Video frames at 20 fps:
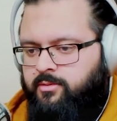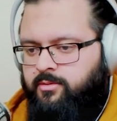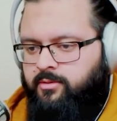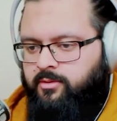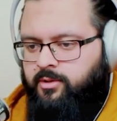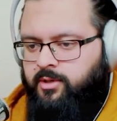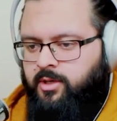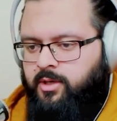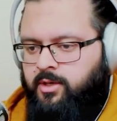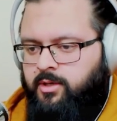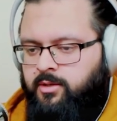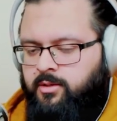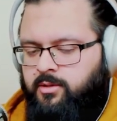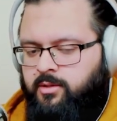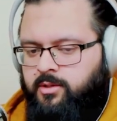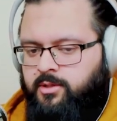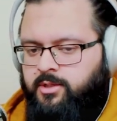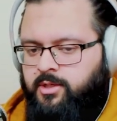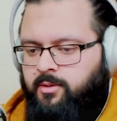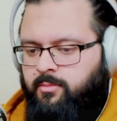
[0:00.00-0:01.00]
Okay,
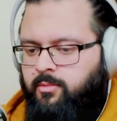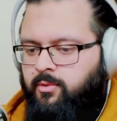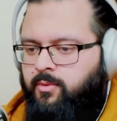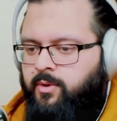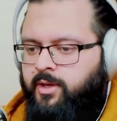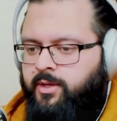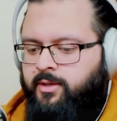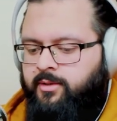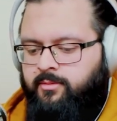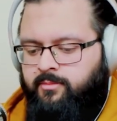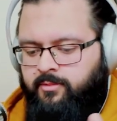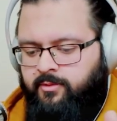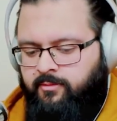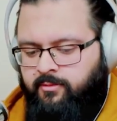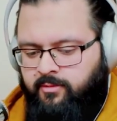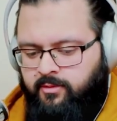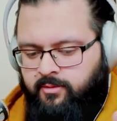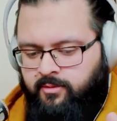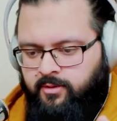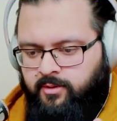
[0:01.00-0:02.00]
that's number
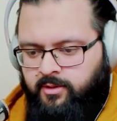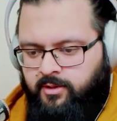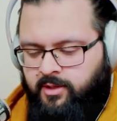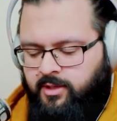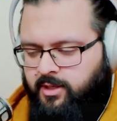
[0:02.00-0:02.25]
one.